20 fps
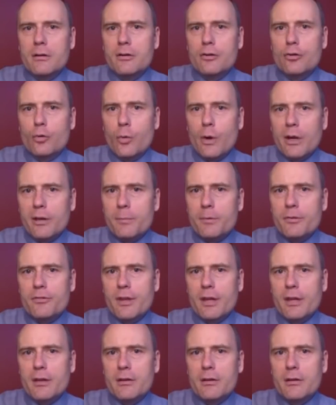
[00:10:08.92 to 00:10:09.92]

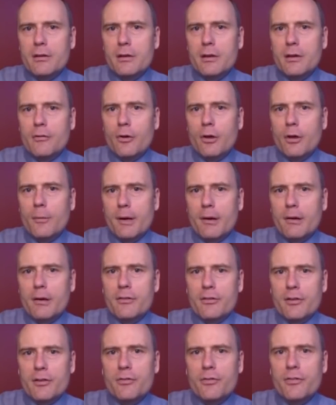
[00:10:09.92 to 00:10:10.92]
20% of all
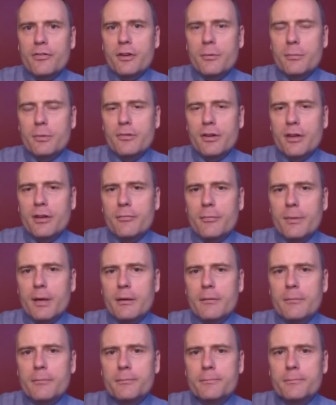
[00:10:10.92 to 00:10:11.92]
Americans, that's 15% of men.